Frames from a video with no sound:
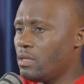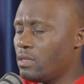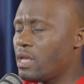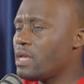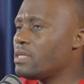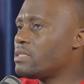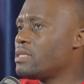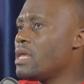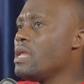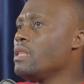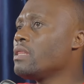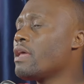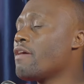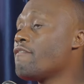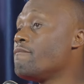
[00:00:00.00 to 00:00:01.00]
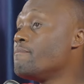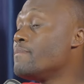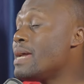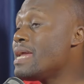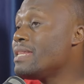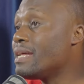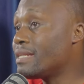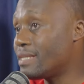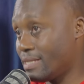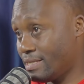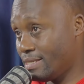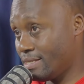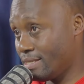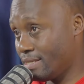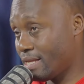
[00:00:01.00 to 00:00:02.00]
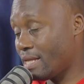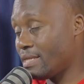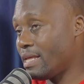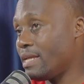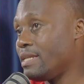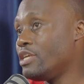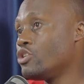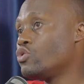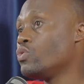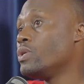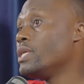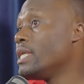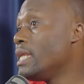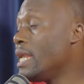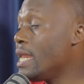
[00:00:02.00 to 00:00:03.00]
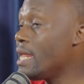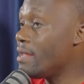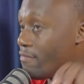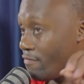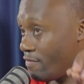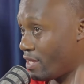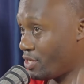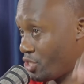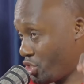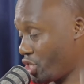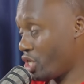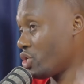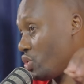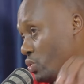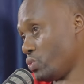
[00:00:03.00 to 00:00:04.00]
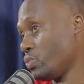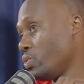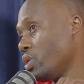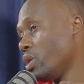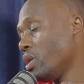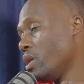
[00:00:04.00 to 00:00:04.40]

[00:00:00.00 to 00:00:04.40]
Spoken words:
they're saying they have made a decision that they need to leave the GNU,